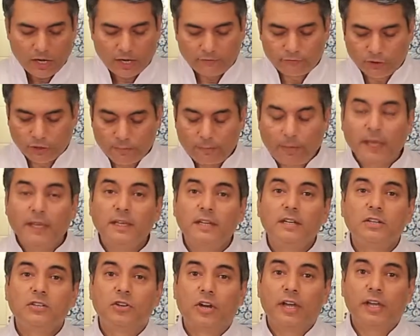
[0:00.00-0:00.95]
I've got a
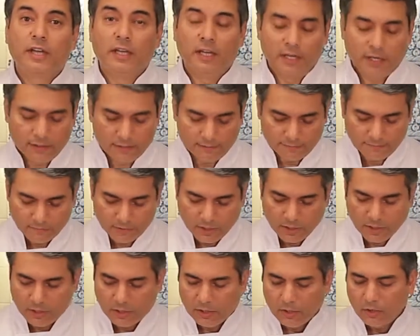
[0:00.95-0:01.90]
baking tray here,
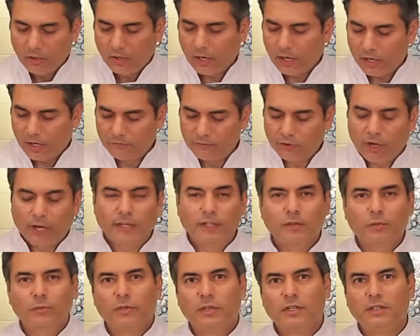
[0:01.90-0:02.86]
and I've
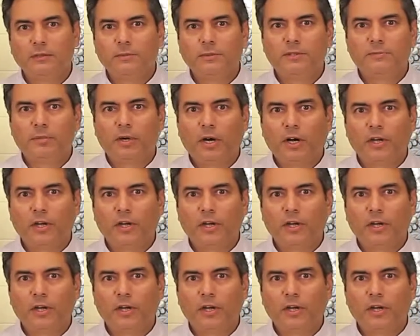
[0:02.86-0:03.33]
lined it with a little bit of